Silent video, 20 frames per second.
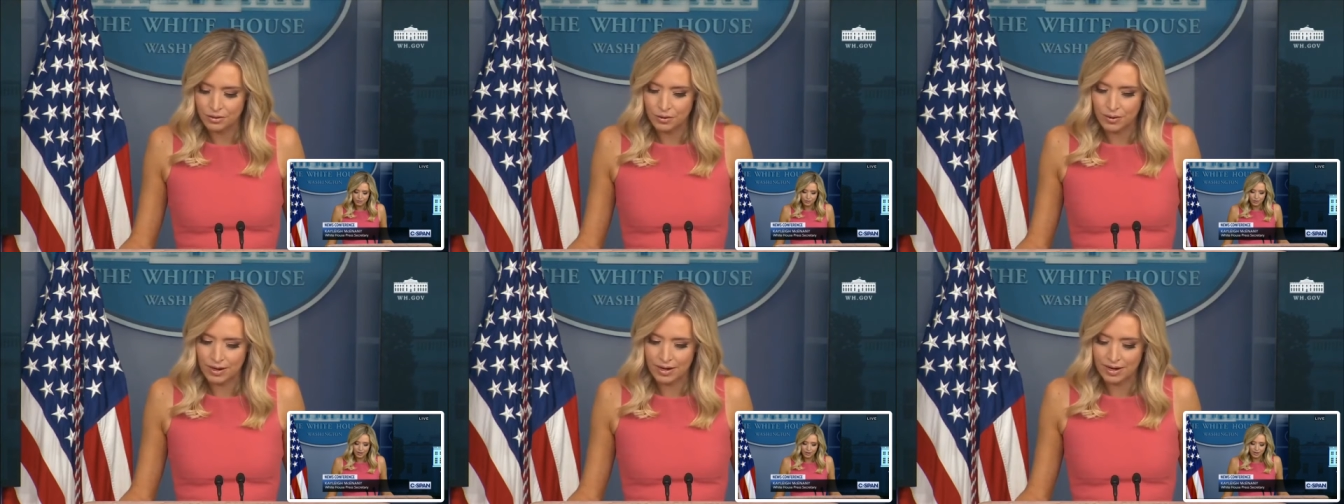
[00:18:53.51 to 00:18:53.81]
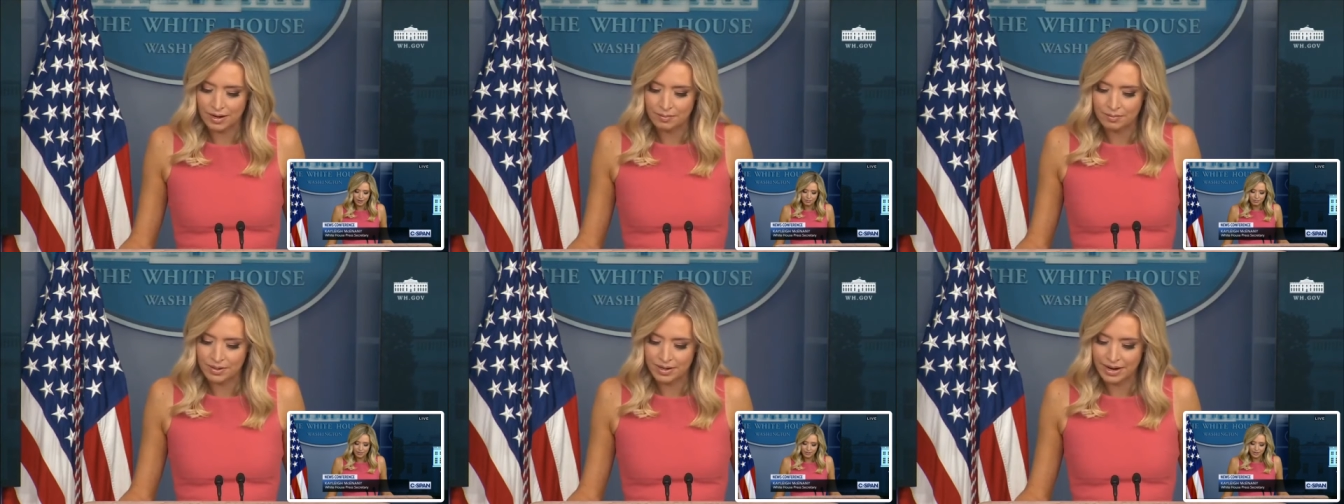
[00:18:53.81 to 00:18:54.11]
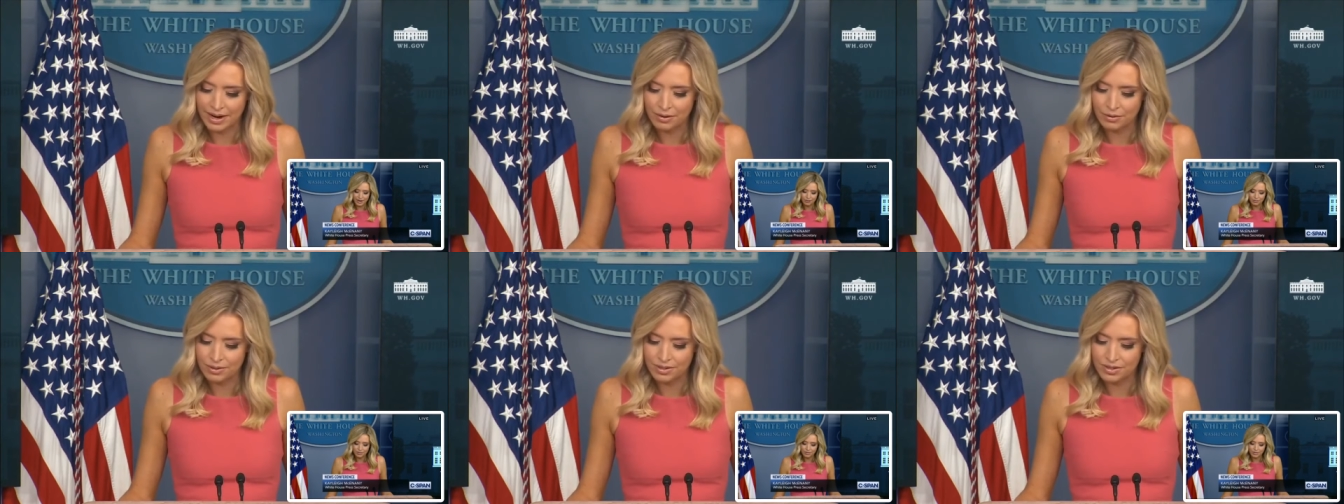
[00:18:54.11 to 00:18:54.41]
um, but
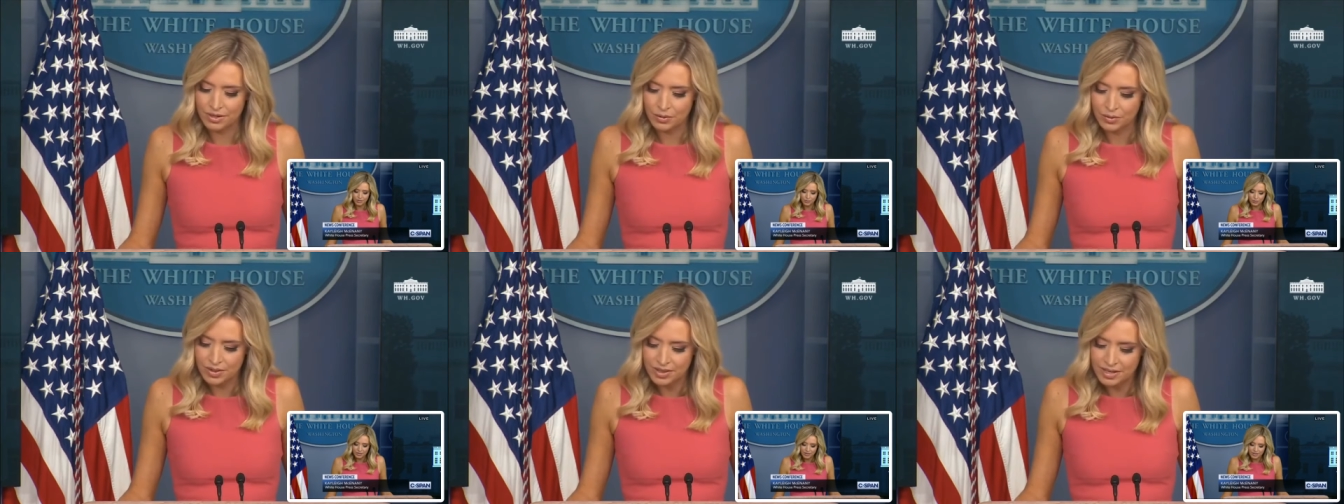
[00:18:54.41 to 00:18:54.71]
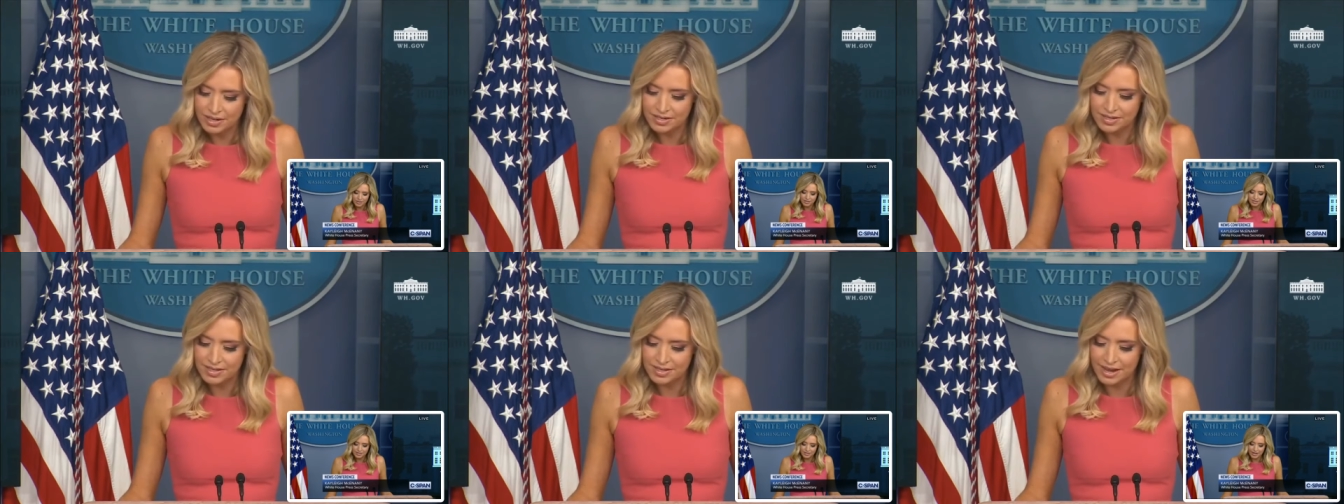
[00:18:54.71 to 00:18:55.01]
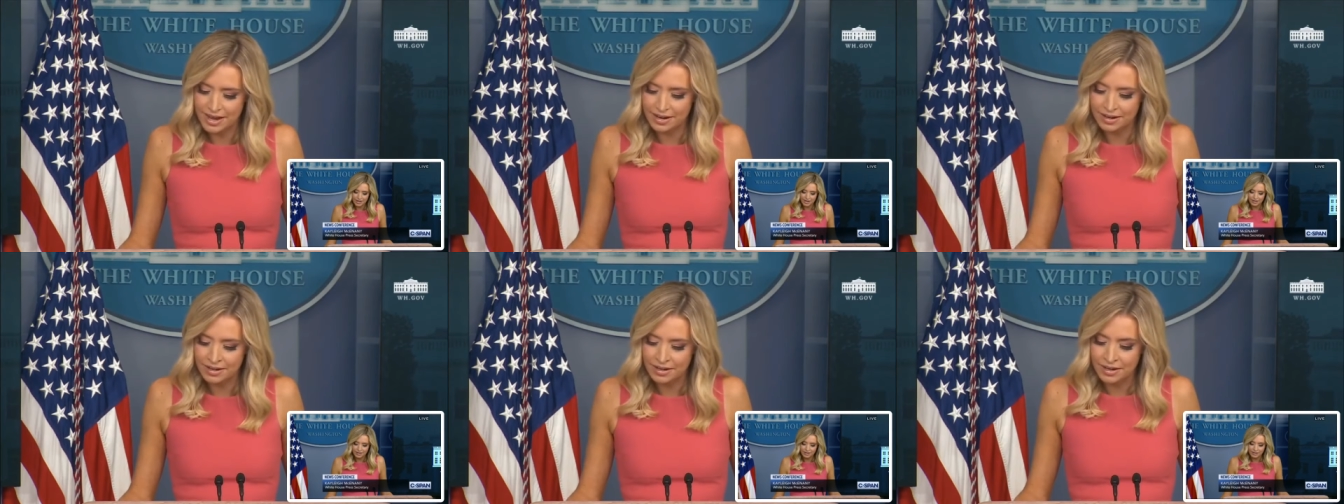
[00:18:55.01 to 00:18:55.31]
I would note this
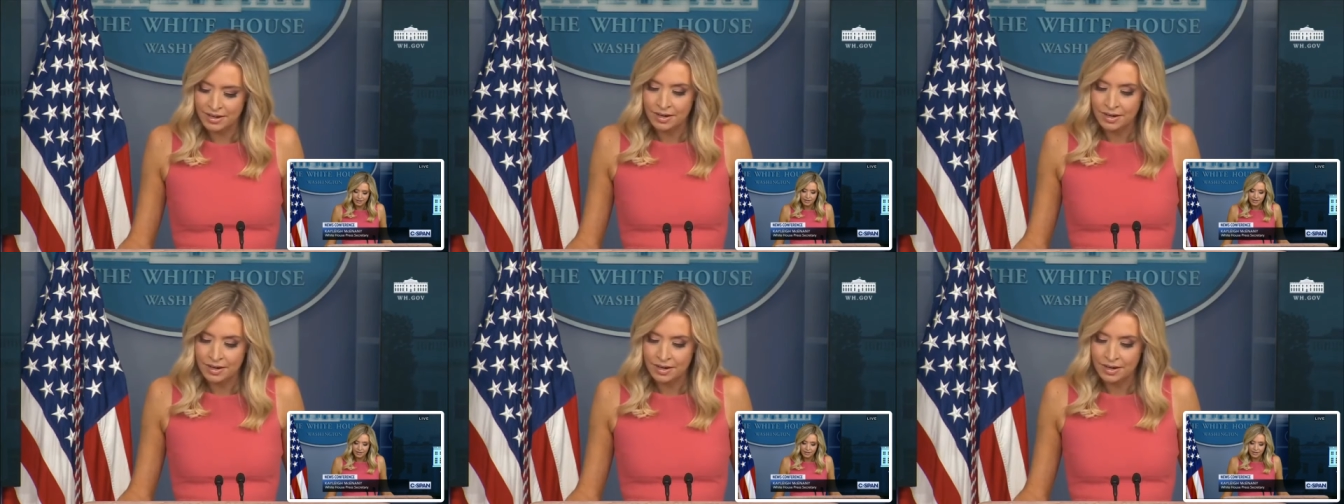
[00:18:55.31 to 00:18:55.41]
that